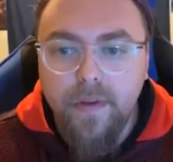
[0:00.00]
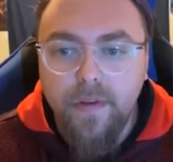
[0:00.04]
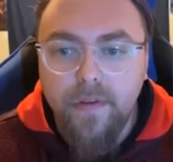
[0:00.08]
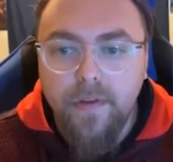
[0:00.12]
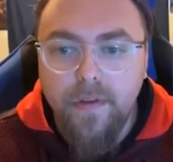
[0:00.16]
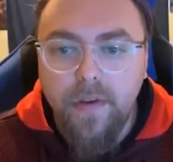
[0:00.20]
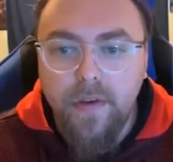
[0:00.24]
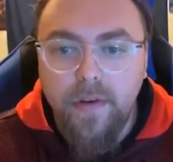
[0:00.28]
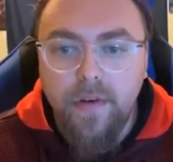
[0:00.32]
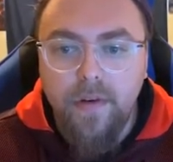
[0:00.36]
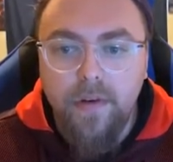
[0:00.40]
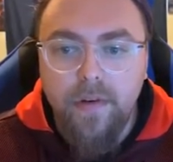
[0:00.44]

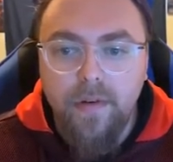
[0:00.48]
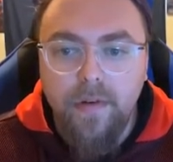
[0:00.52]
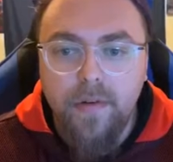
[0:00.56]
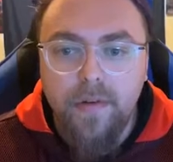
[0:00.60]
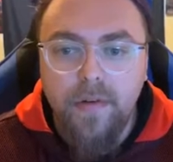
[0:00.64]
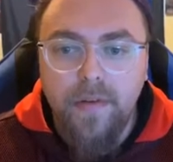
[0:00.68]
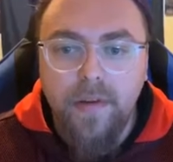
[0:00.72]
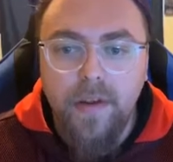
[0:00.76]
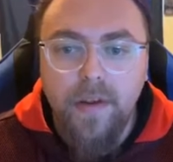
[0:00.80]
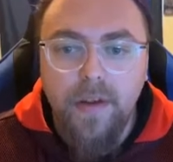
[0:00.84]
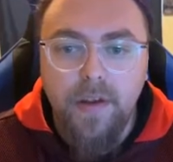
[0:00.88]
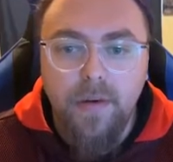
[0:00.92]
So
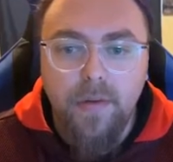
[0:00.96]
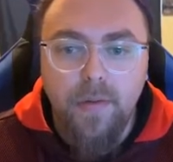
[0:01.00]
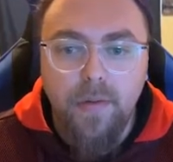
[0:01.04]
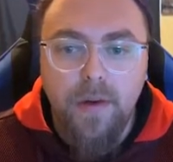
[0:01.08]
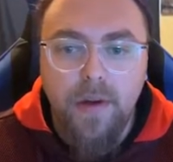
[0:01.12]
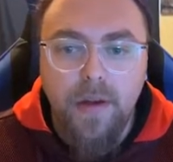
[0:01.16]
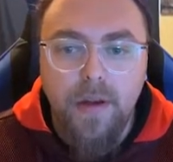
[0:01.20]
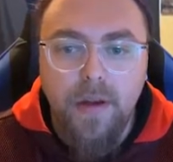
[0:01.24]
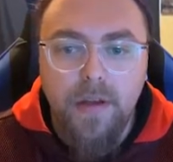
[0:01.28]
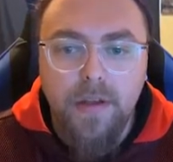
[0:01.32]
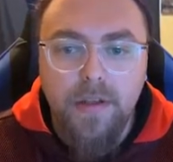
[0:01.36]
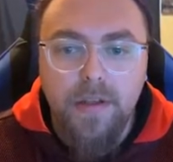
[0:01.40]
say you
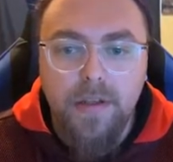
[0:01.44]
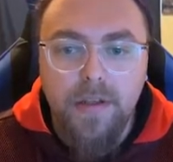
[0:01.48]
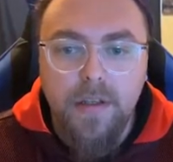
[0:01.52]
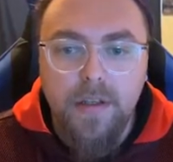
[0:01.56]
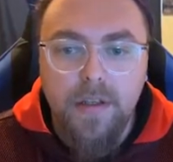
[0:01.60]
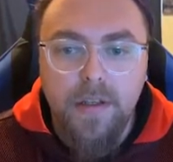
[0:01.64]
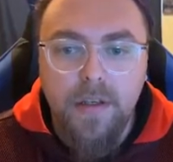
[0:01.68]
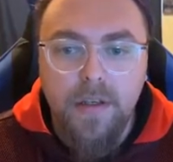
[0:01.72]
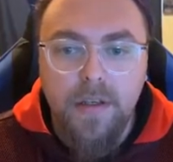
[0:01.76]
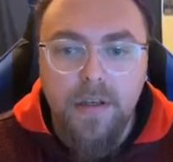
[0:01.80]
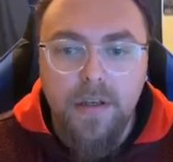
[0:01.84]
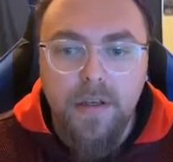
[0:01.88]
want
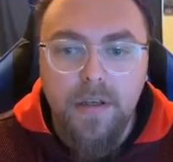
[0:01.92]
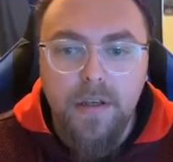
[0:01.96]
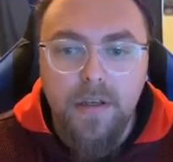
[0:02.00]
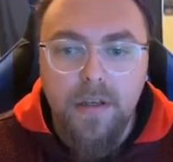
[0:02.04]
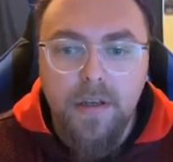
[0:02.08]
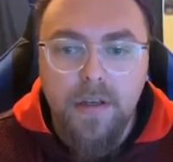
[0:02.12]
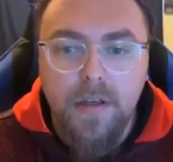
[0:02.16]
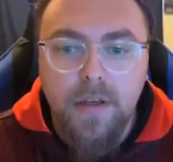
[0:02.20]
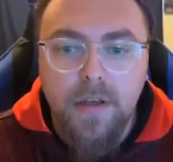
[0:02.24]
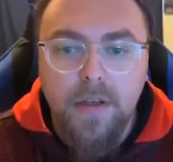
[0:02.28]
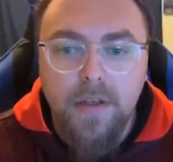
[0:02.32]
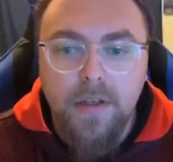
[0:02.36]

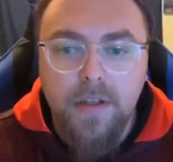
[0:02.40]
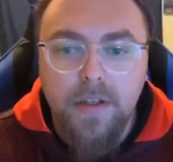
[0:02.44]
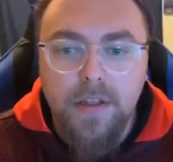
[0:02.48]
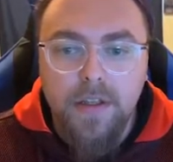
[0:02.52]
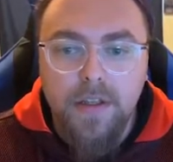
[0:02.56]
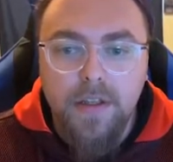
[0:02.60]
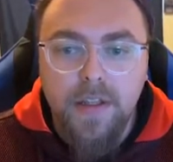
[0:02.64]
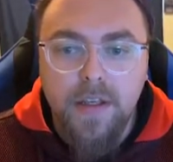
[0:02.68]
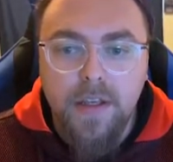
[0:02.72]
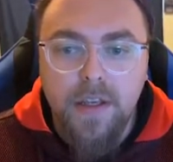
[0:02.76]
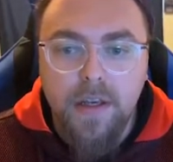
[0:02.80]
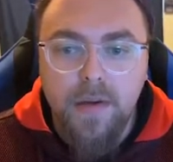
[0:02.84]

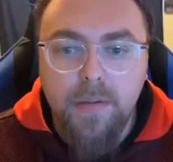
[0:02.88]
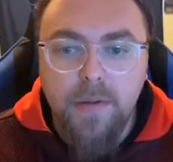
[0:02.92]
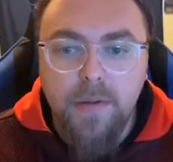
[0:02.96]
just the